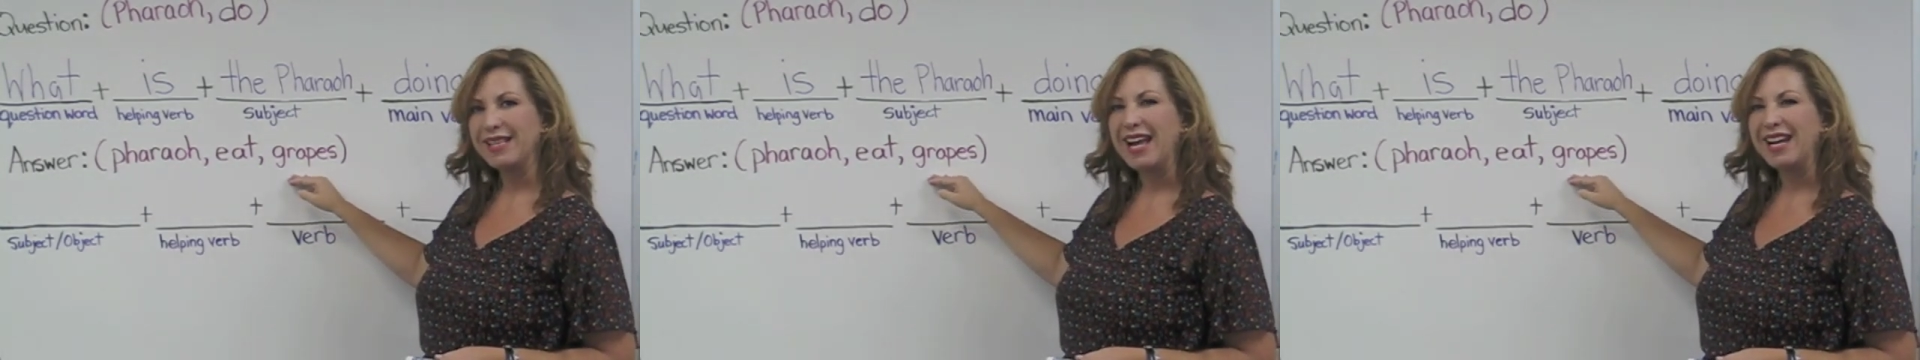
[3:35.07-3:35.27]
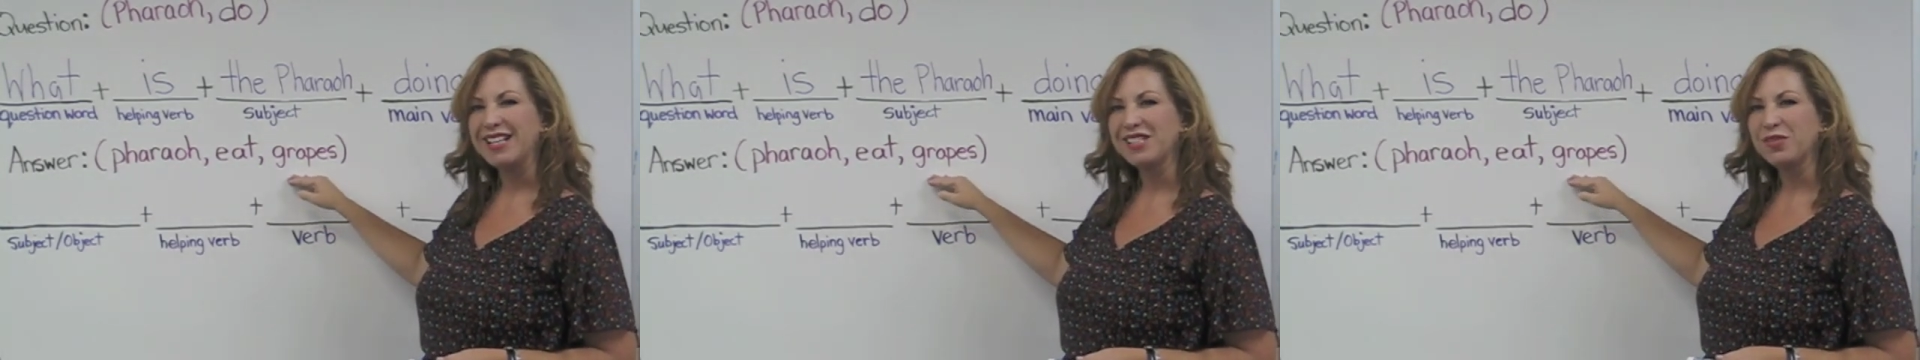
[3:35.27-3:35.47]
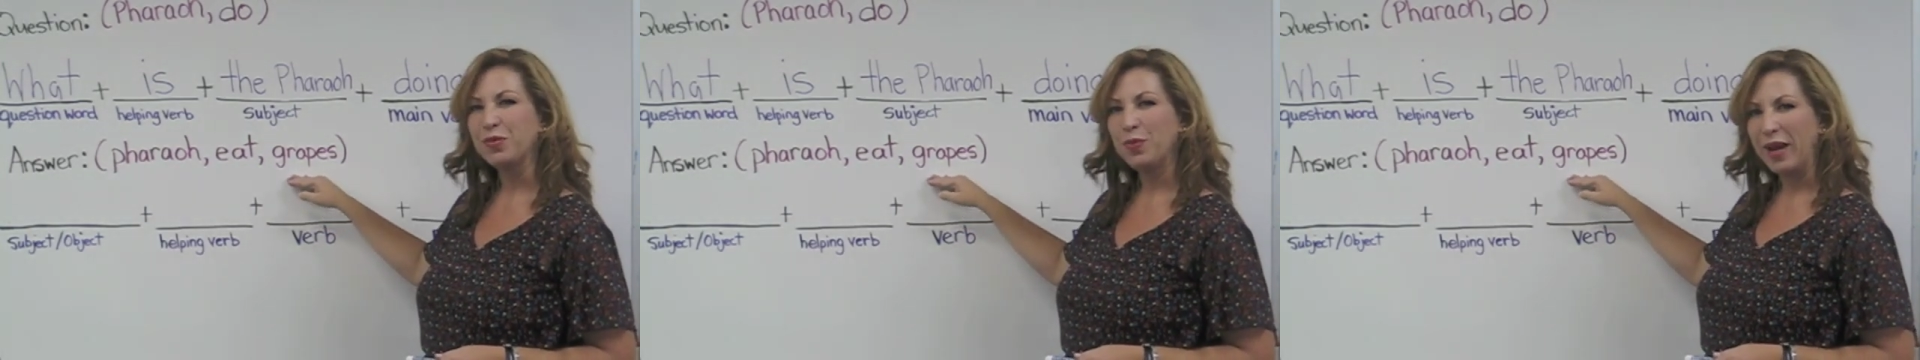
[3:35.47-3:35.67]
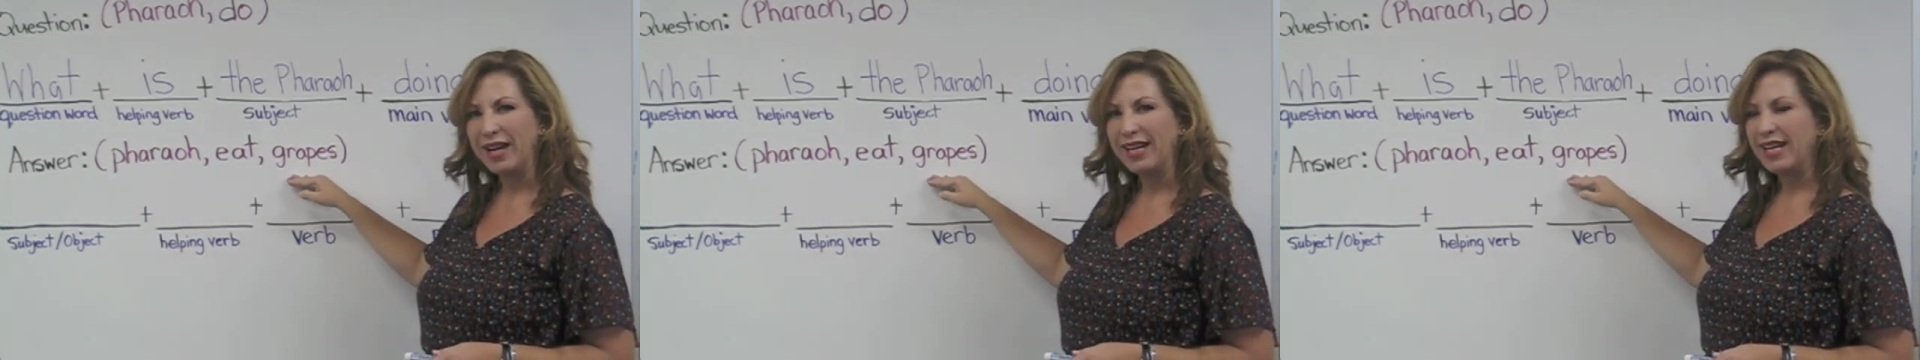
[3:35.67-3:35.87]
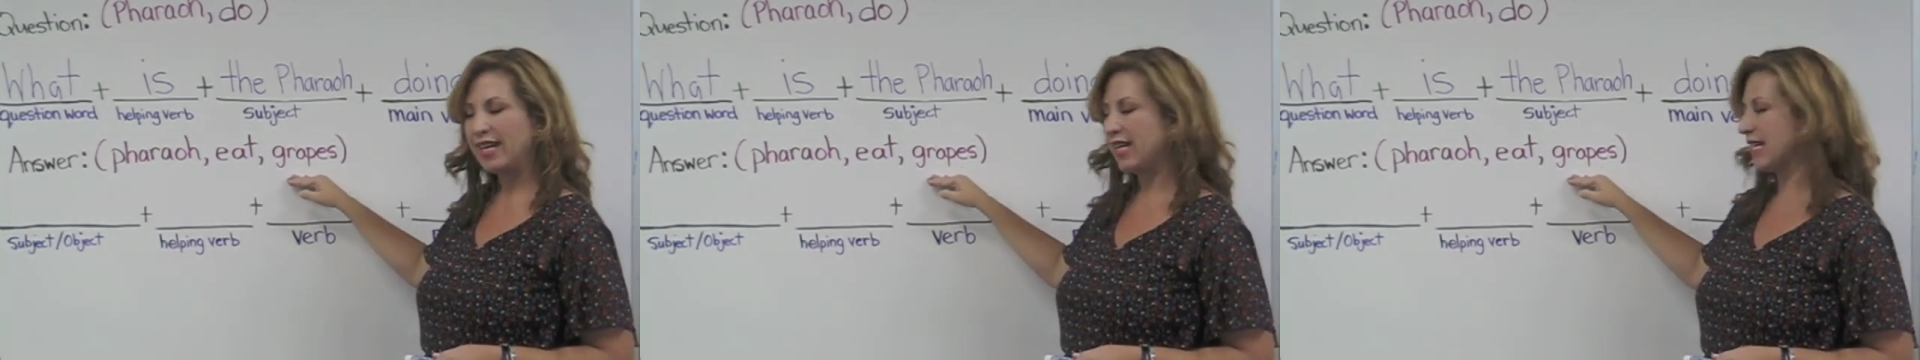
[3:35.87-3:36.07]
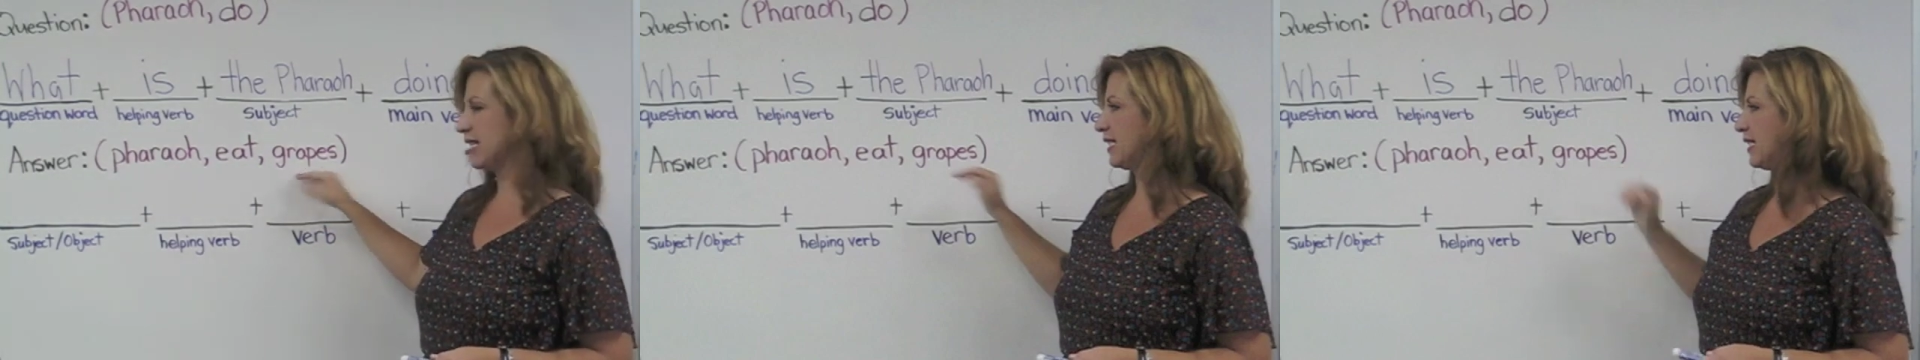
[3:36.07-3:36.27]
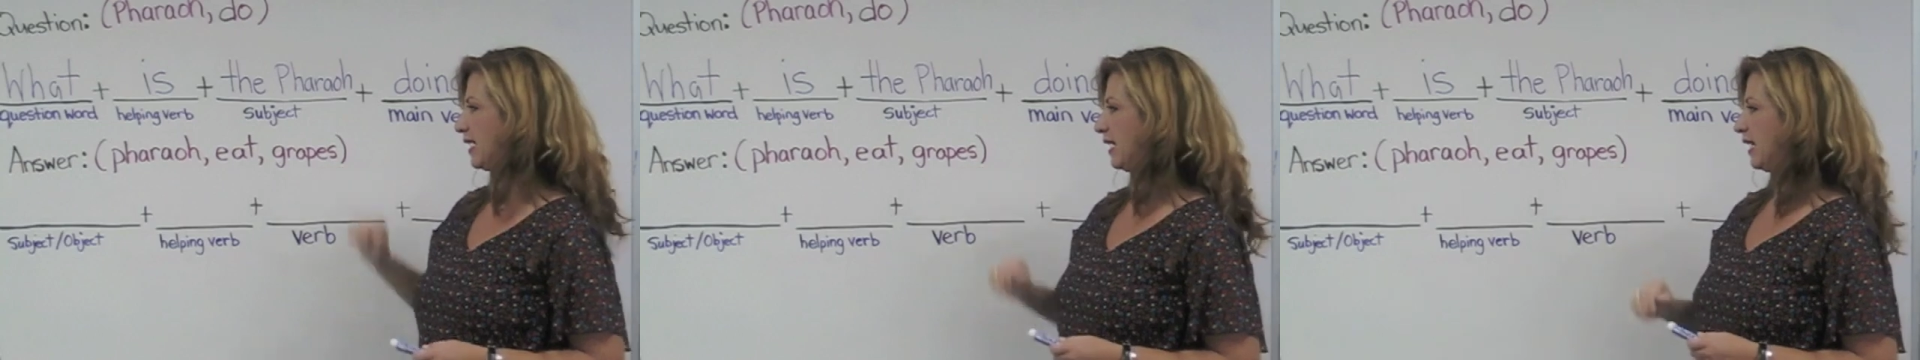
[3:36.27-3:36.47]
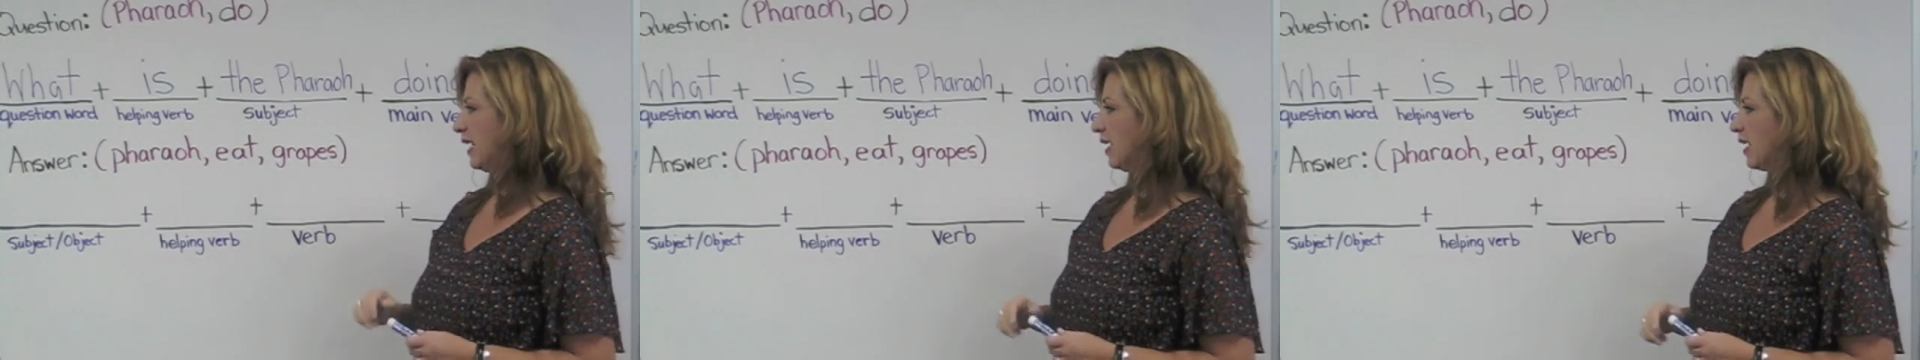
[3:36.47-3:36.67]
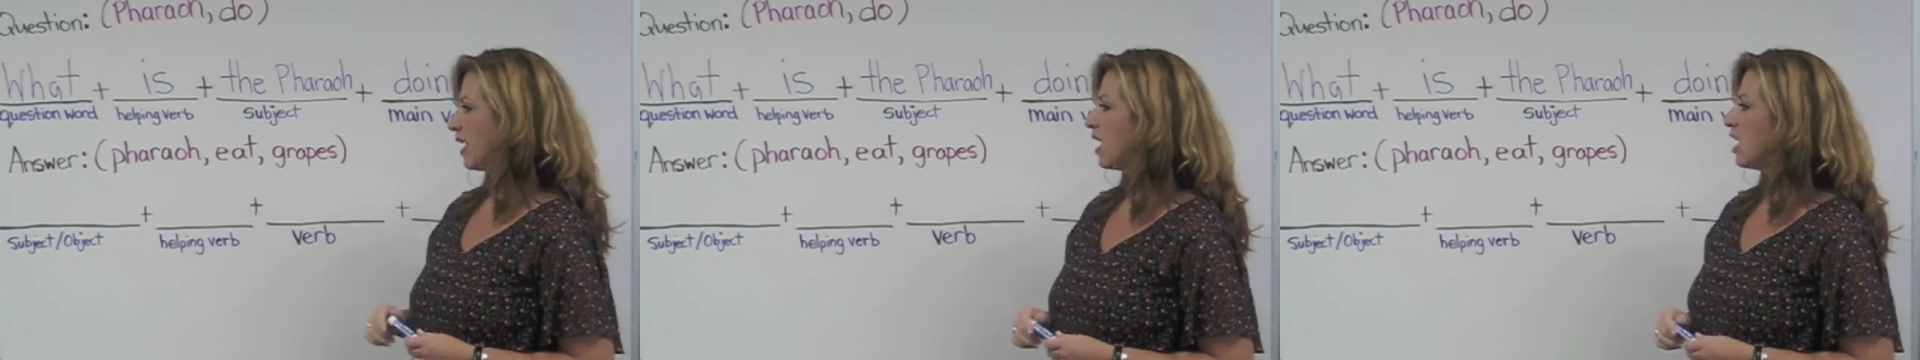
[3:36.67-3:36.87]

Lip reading: That is what he is eating.